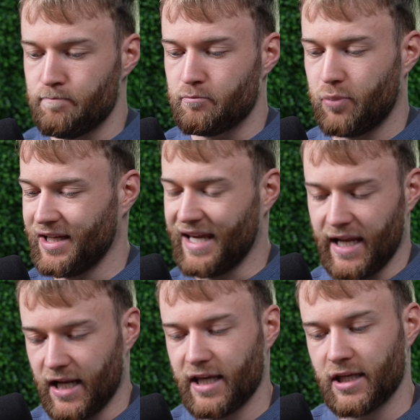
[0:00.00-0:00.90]
But again,
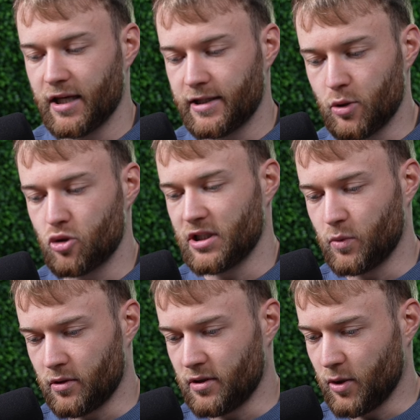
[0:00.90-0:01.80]
I usually
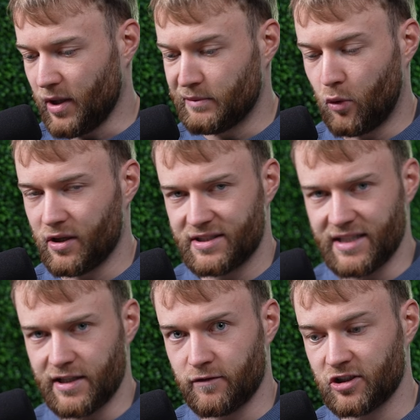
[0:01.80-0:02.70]
wouldn't do any more
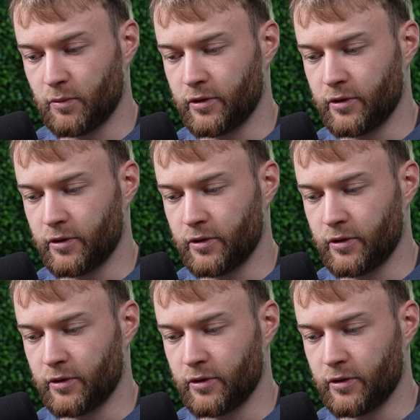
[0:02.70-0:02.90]
incentive for someone